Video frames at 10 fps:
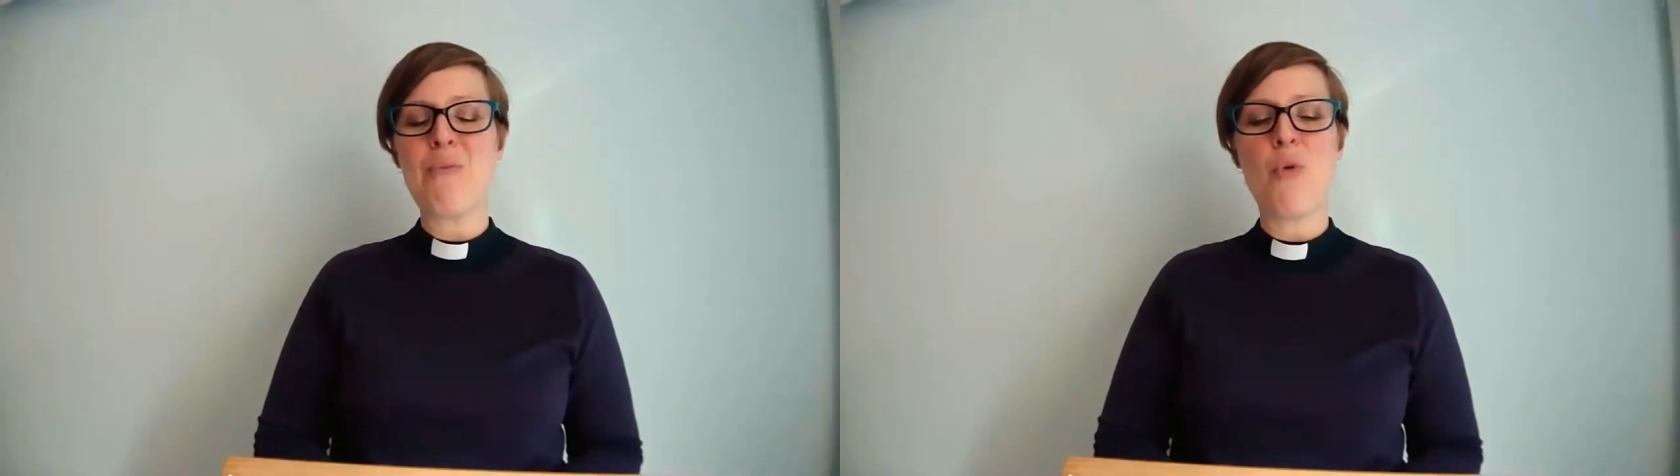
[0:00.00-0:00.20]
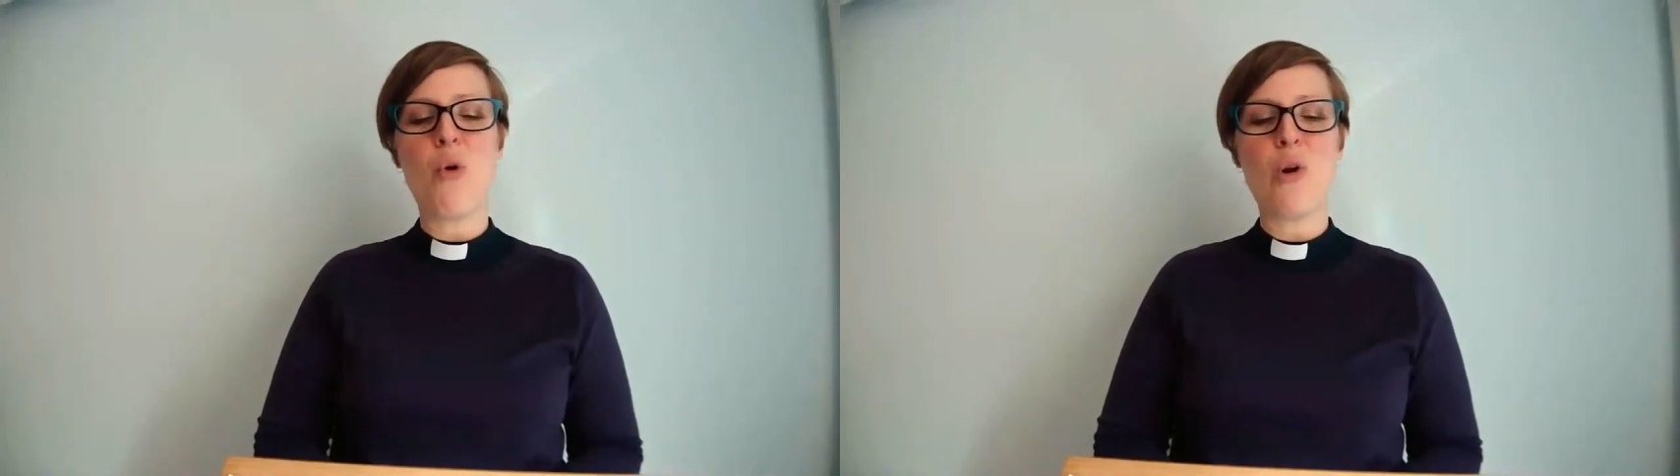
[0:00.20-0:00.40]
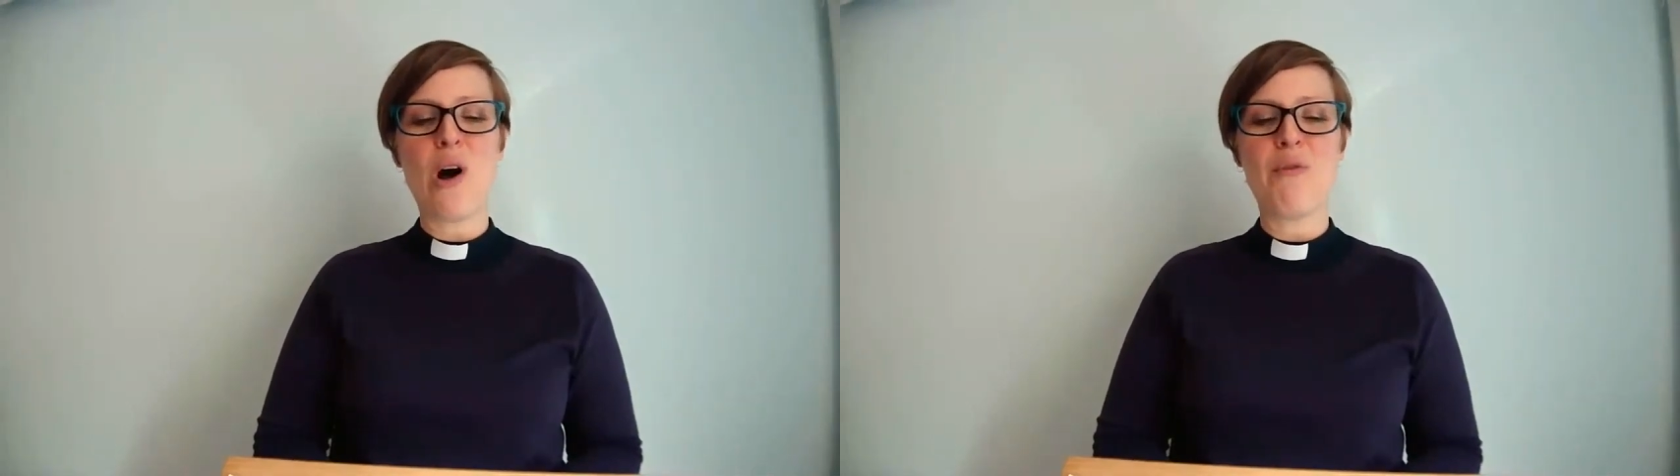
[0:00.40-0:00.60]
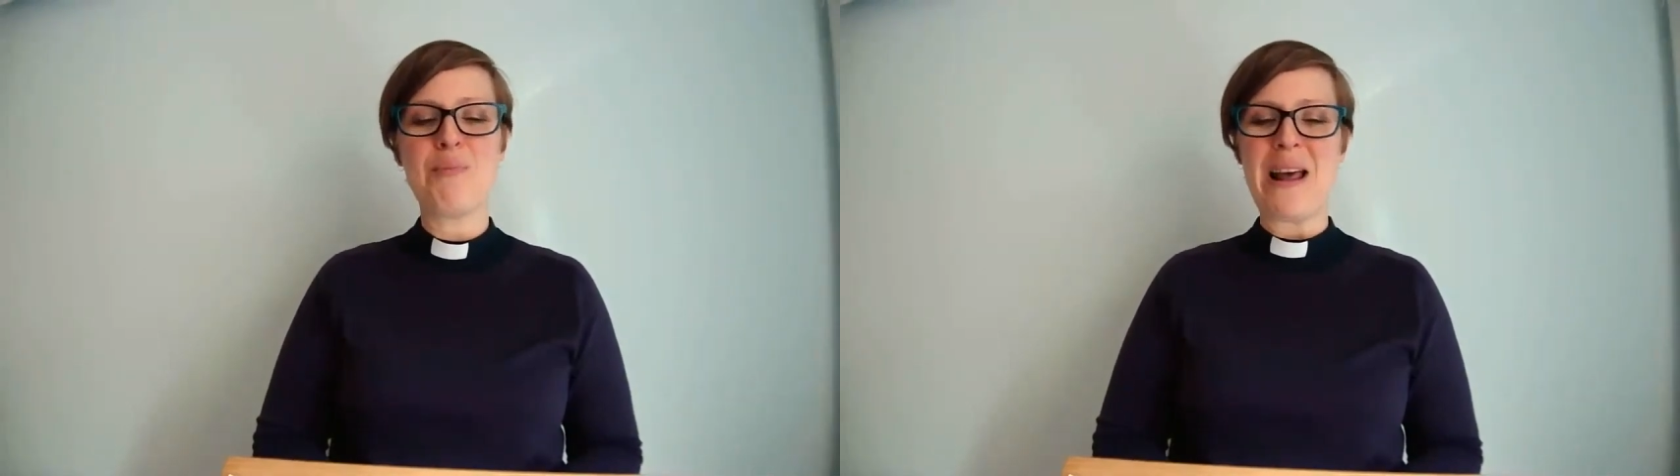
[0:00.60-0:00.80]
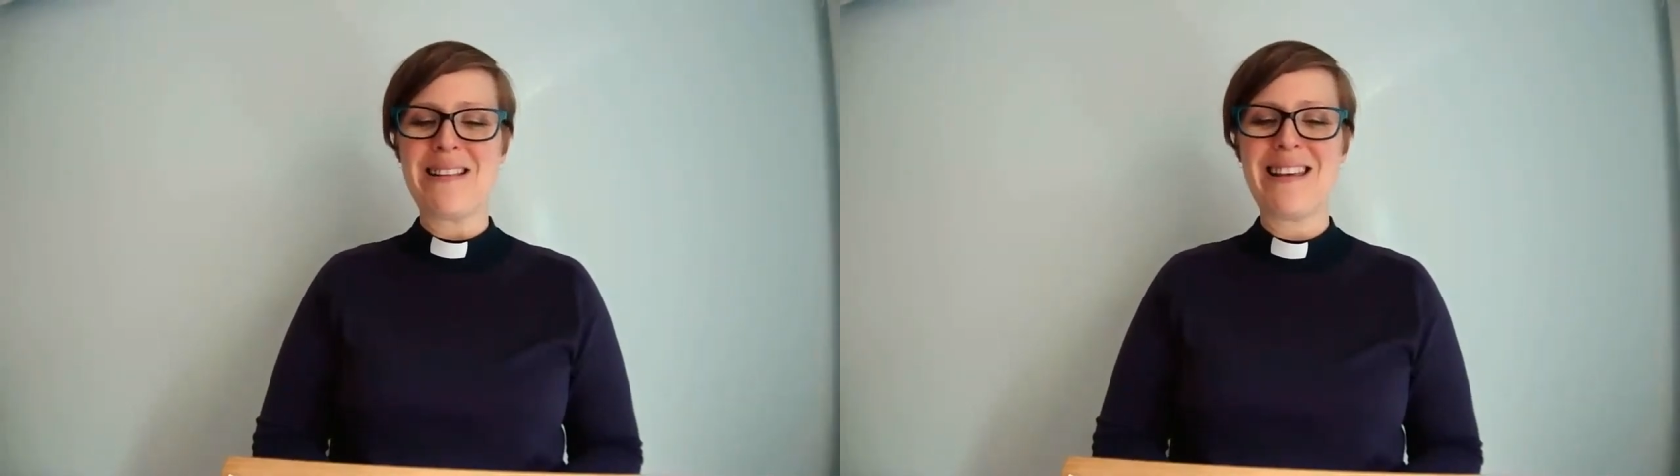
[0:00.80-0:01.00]
wall of
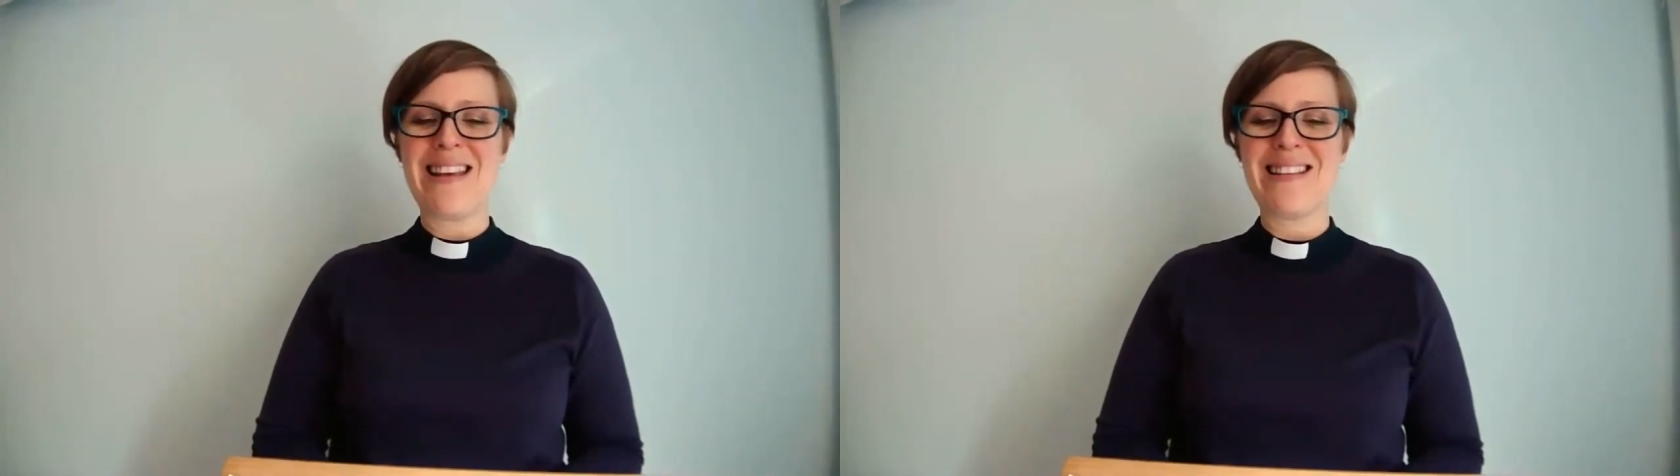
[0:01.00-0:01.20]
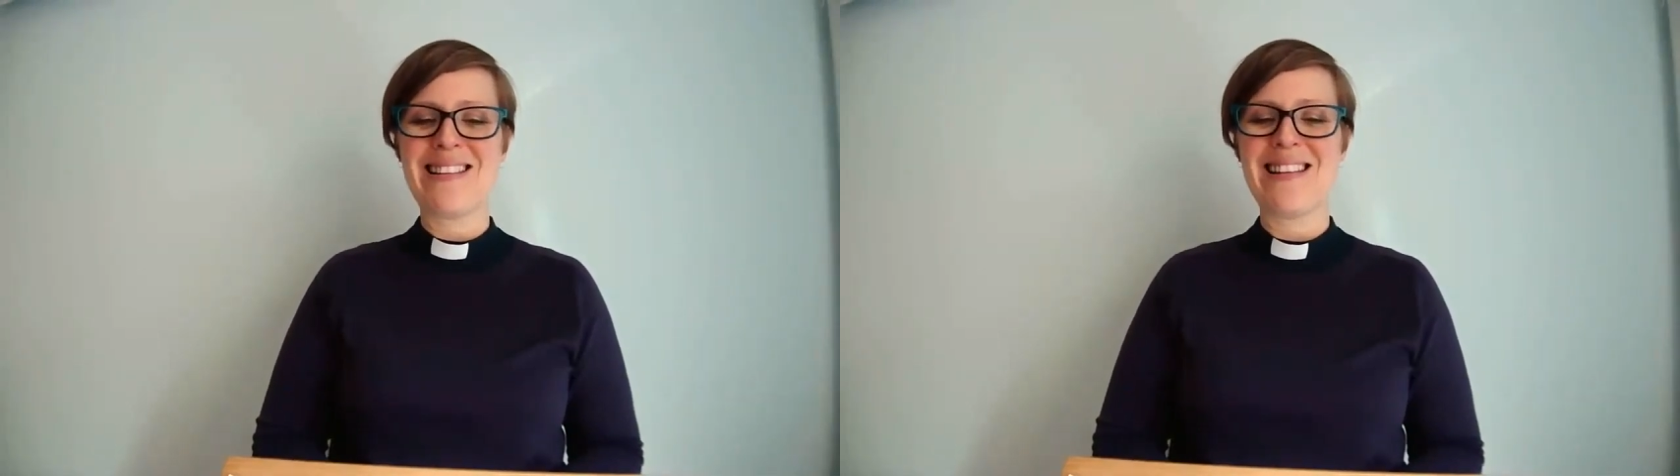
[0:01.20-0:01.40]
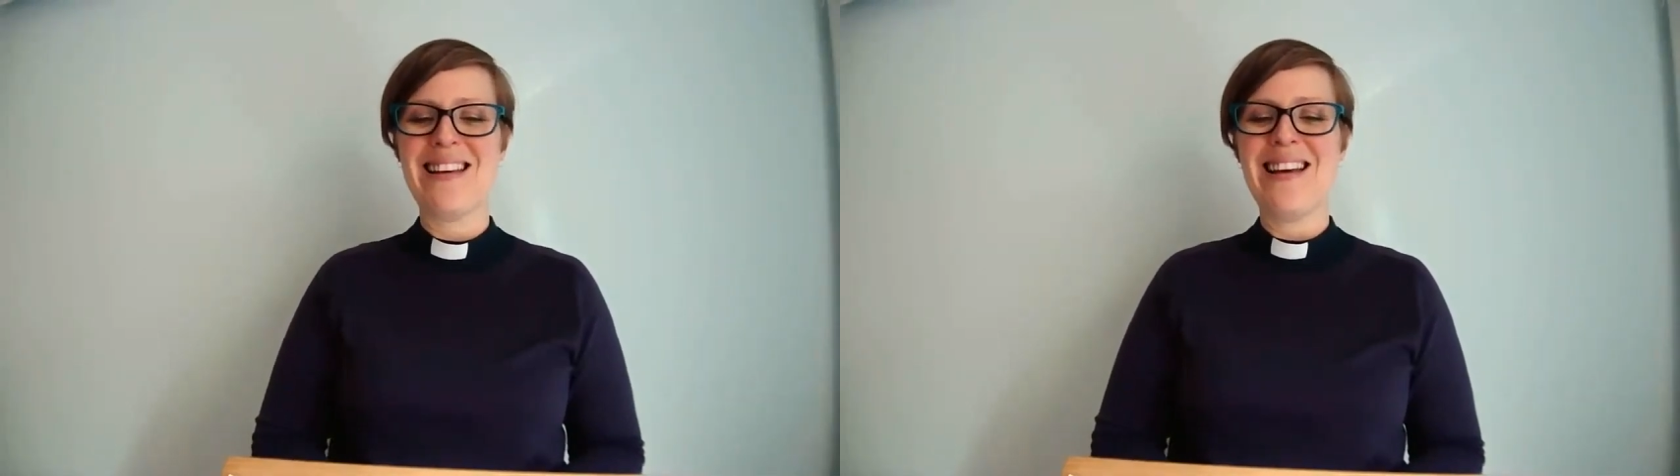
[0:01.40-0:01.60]
blessings,